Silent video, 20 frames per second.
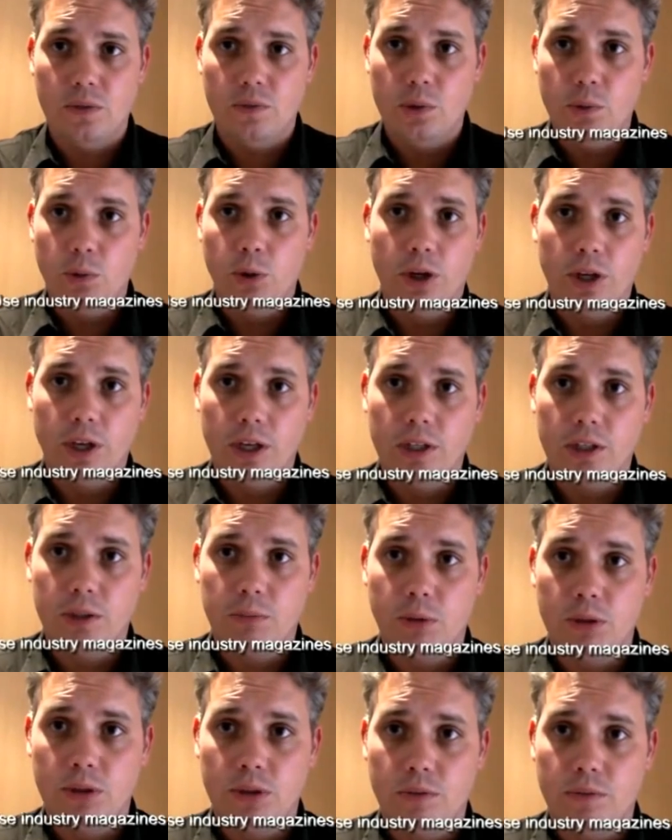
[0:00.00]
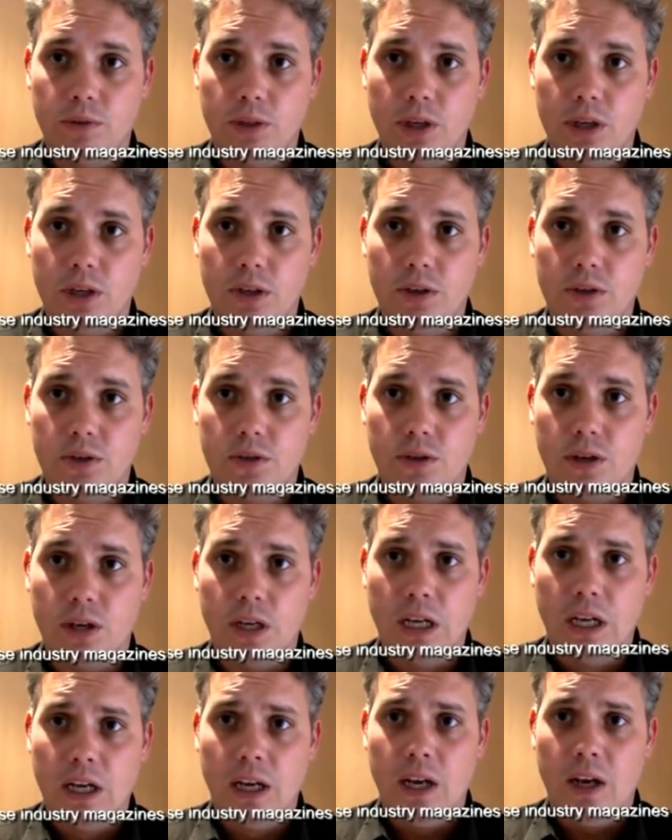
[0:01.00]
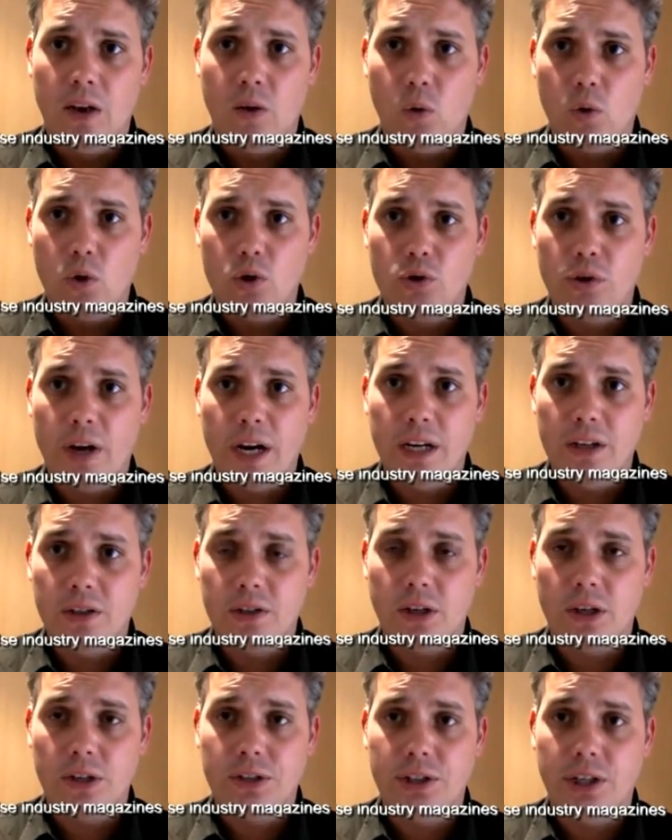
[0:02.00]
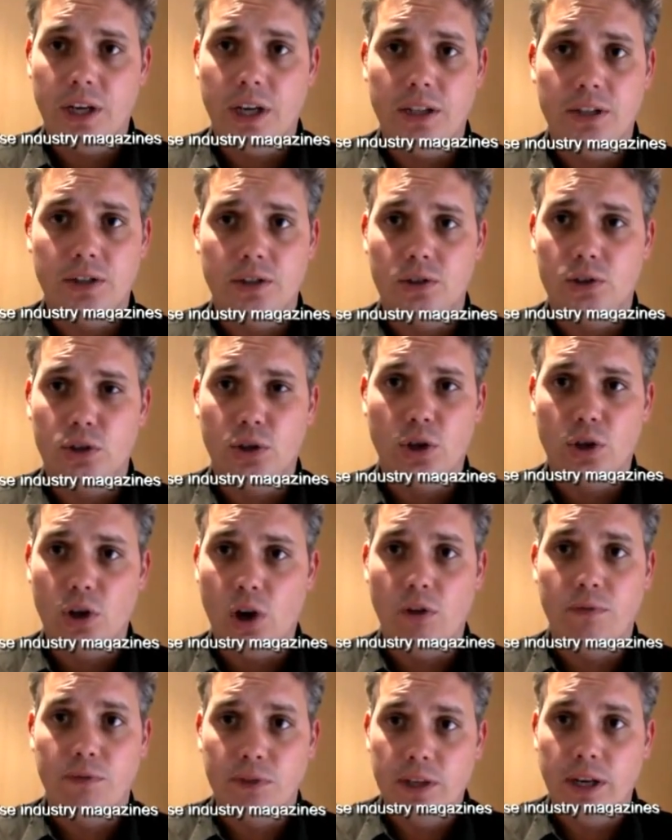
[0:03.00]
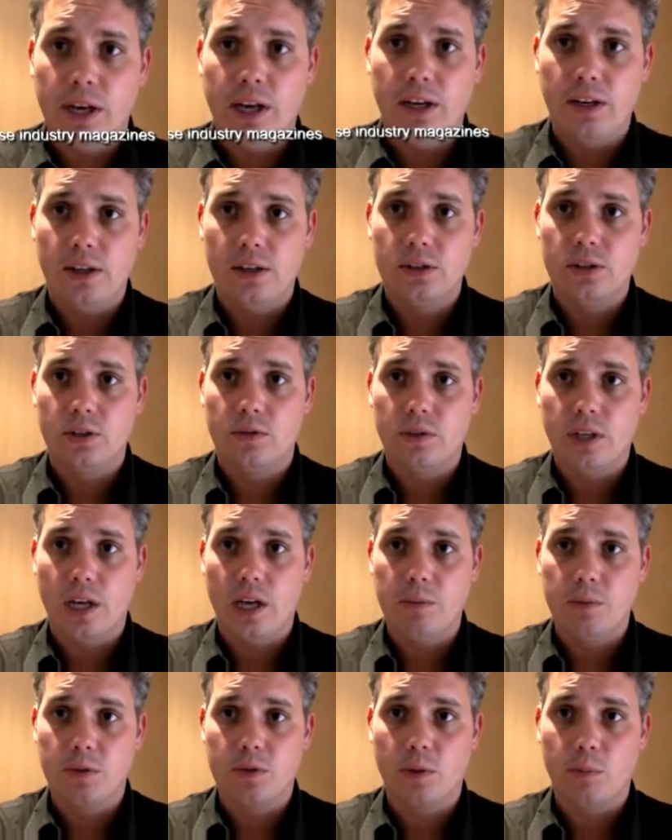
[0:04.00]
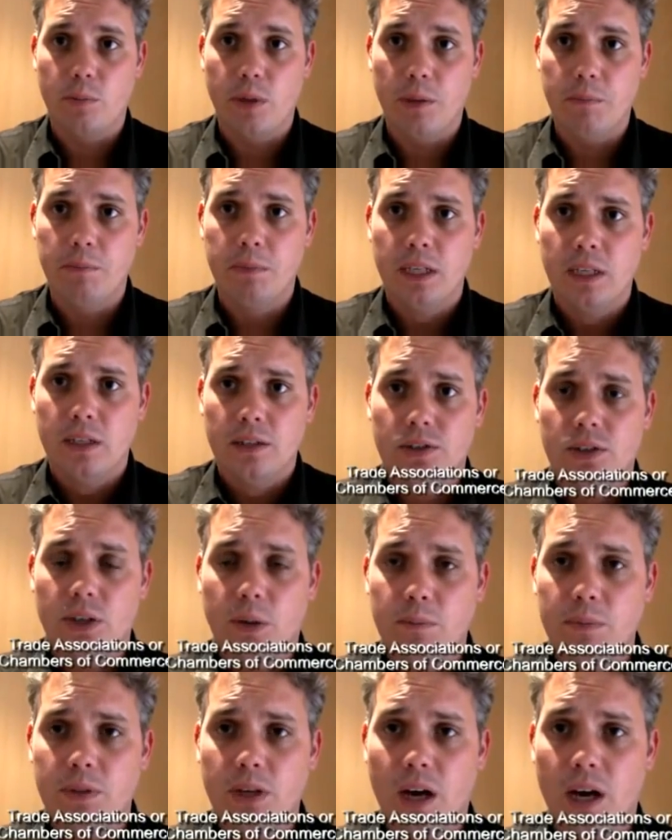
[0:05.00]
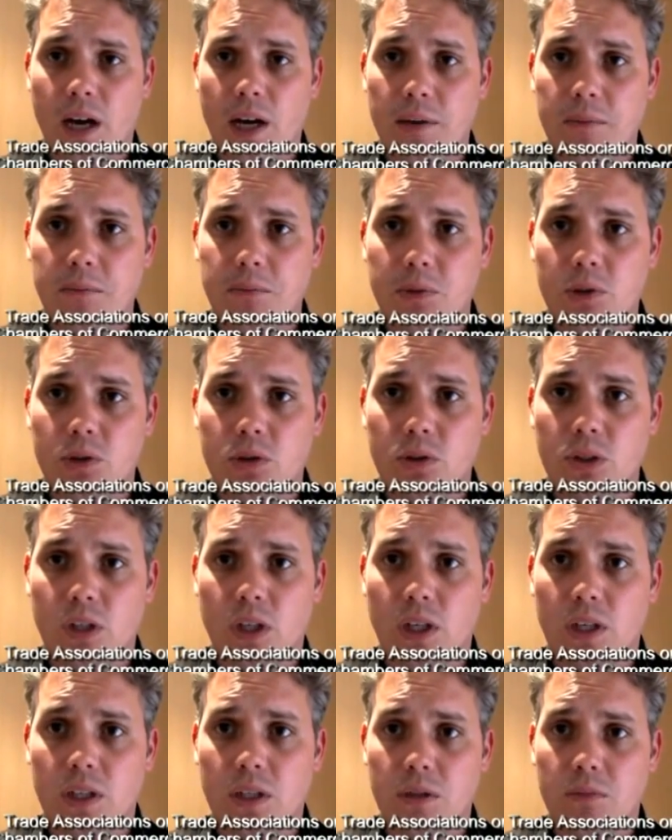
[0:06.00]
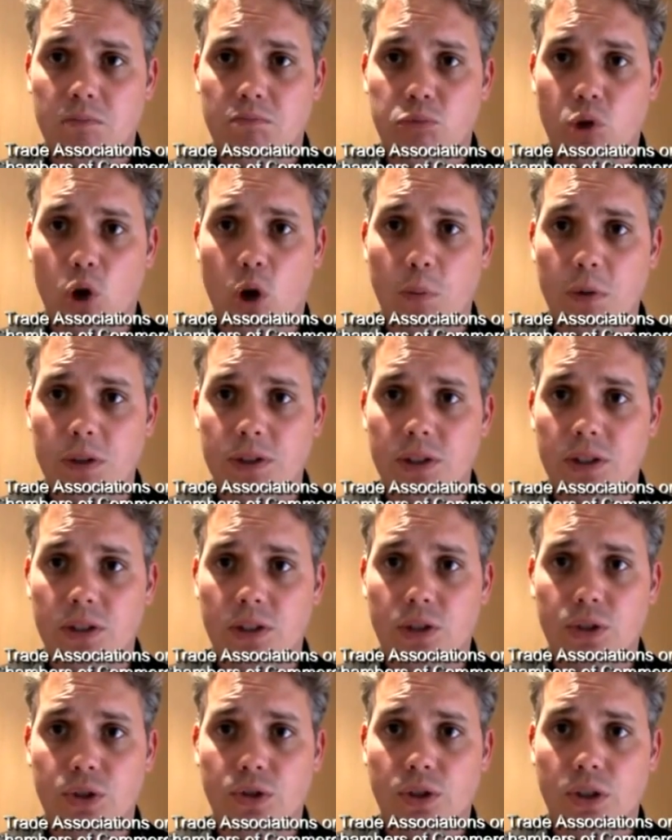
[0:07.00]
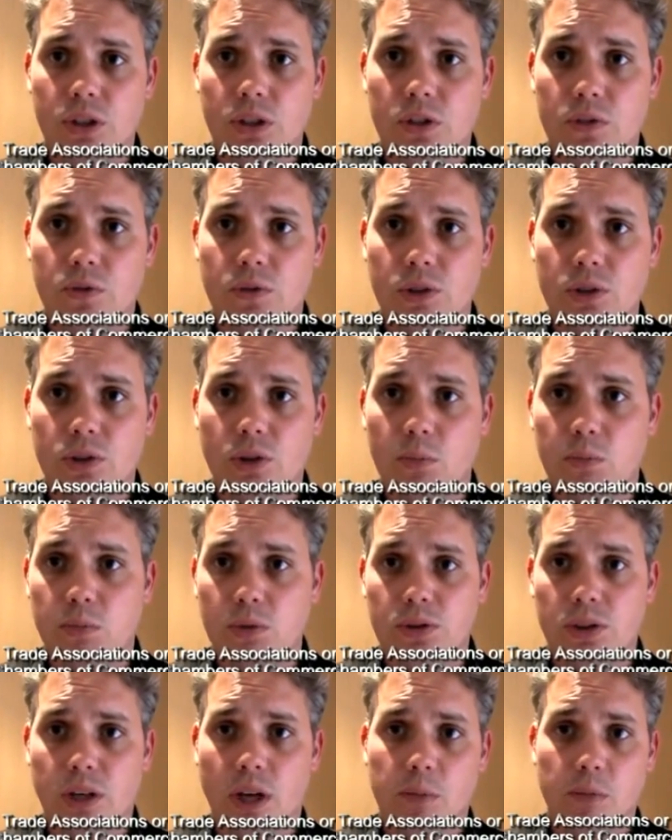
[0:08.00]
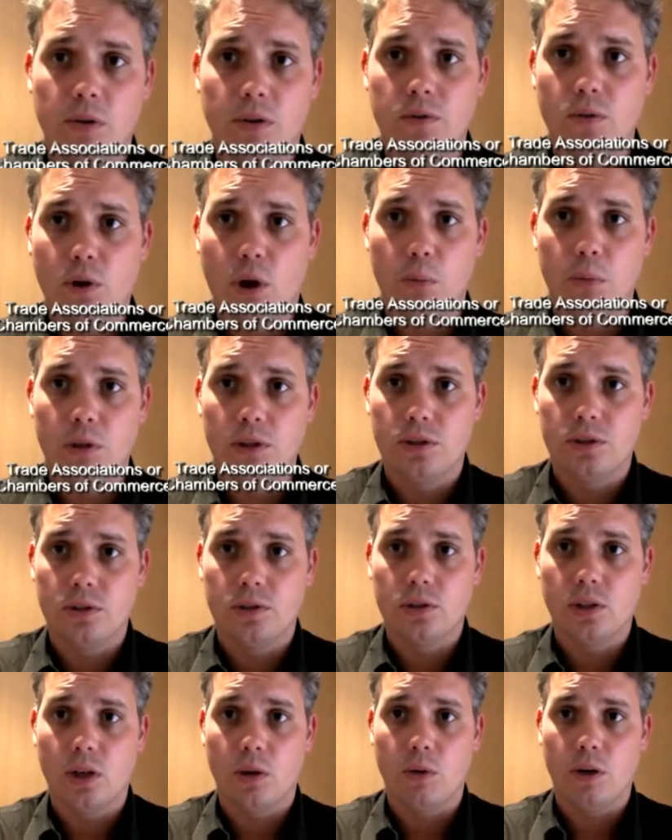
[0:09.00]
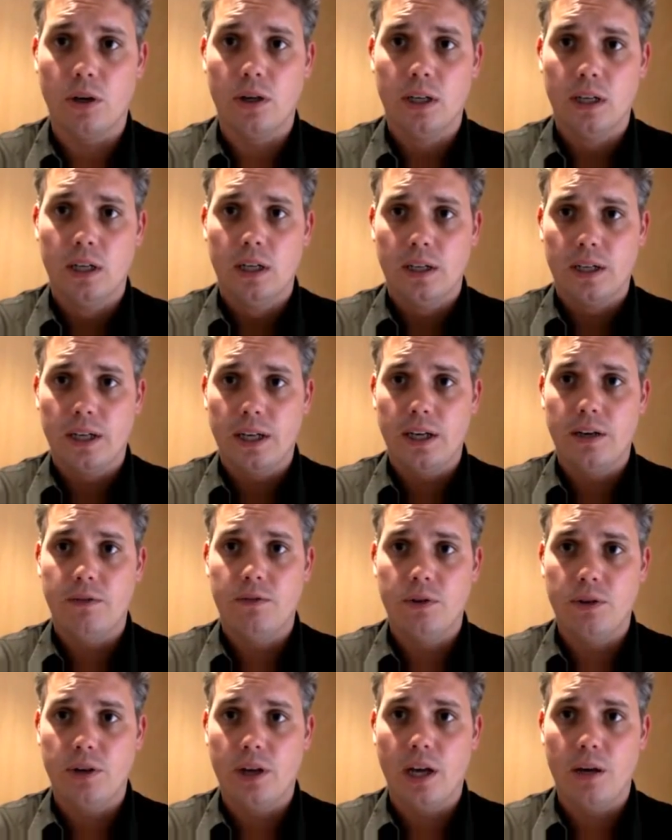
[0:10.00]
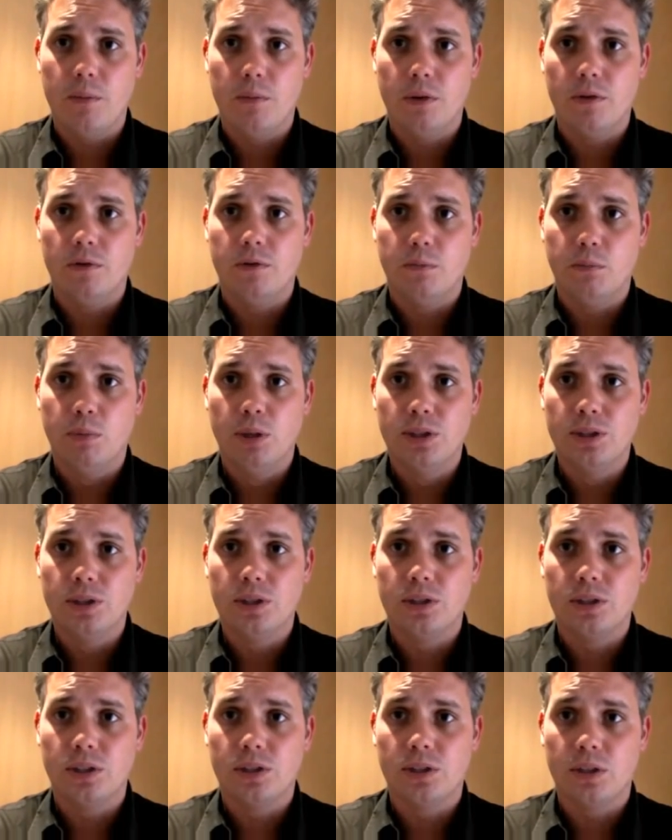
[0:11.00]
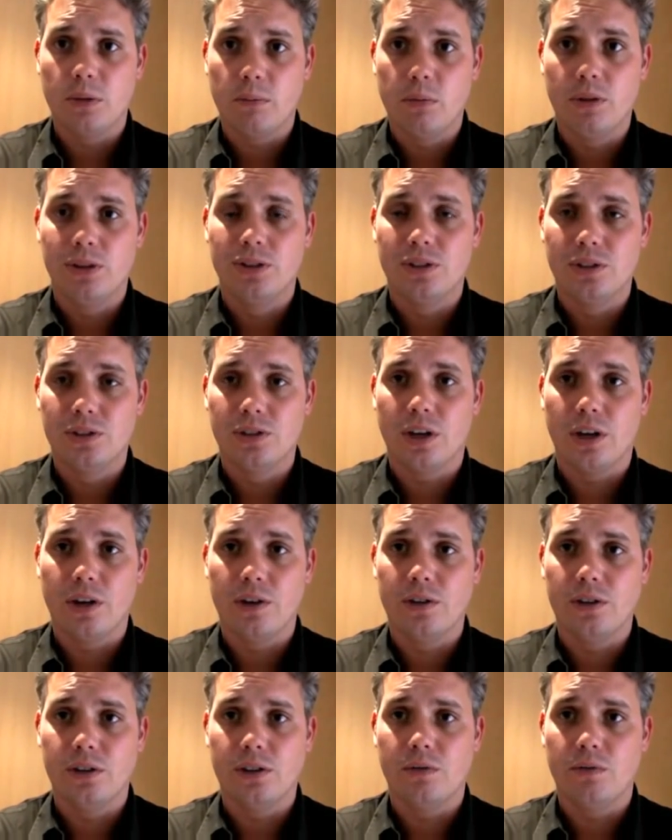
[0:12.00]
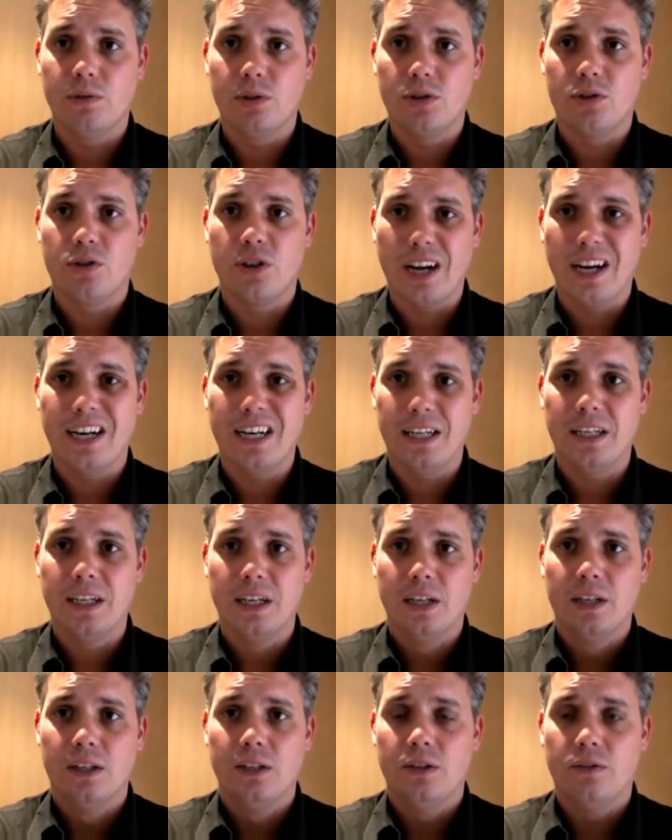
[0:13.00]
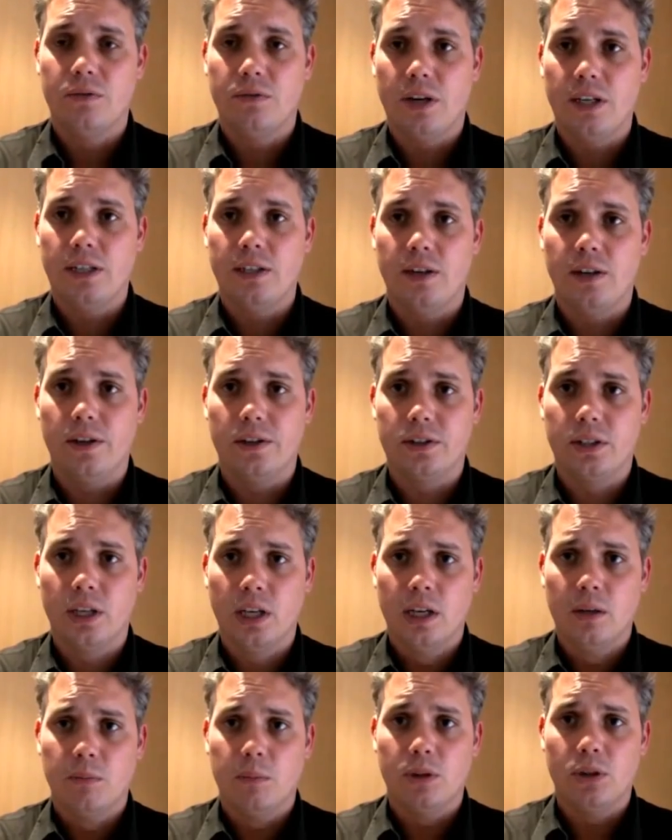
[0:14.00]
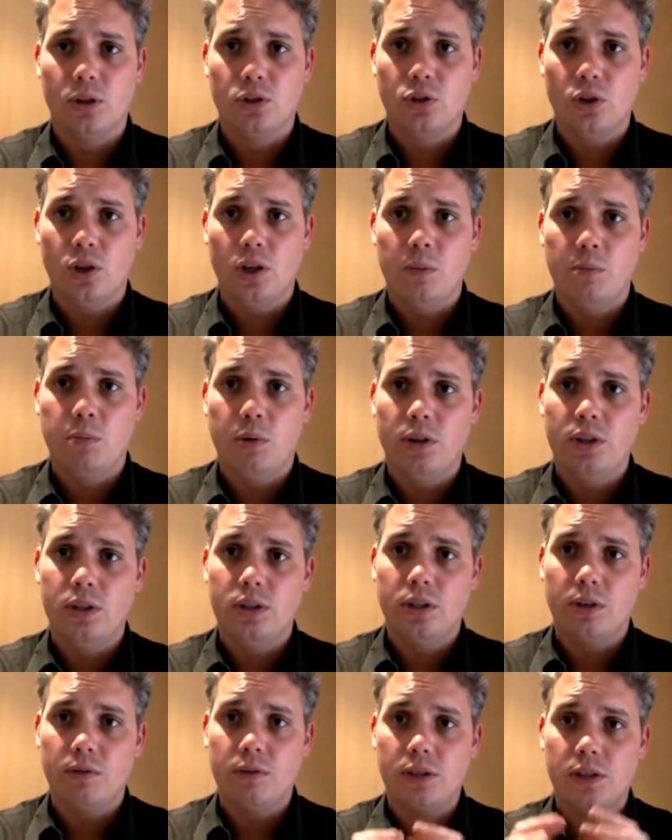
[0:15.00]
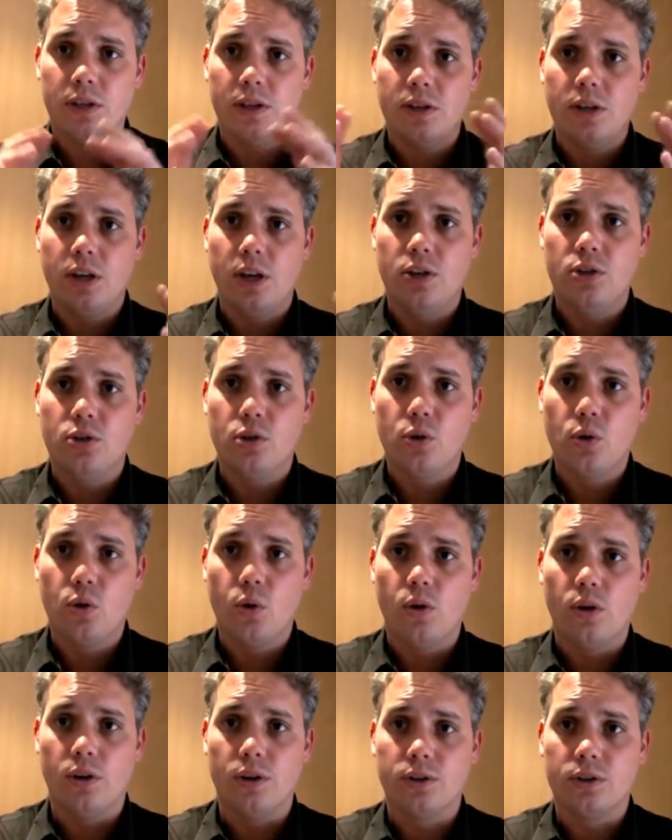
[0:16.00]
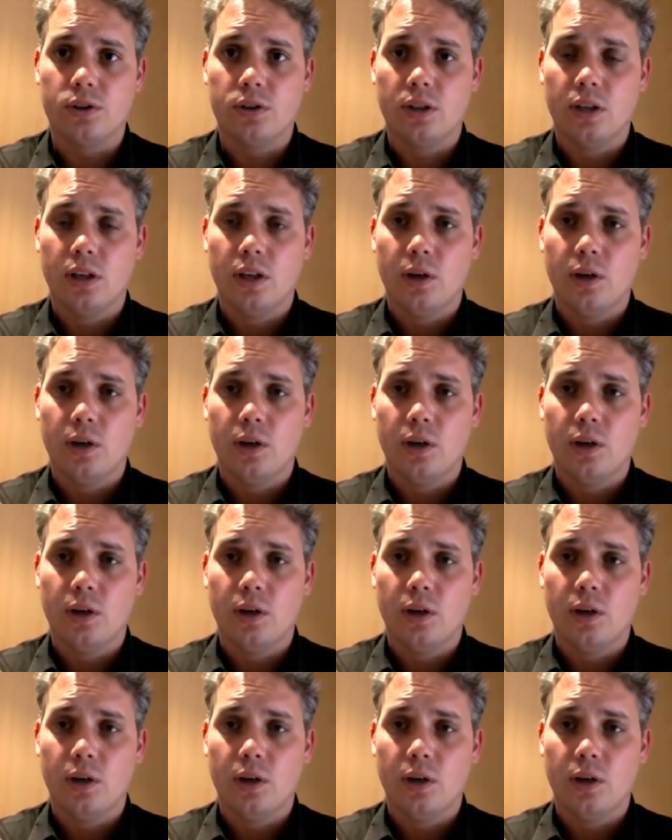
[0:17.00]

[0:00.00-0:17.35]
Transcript: if you're working a specific industry, or trade associations. You can often get a list of names from them. Sometimes commerce industries, for example Chamber of Commerce and so on, can give you a name of businesses and business owners if you're struggling to find a list. But the starting point is obviously to get your call list.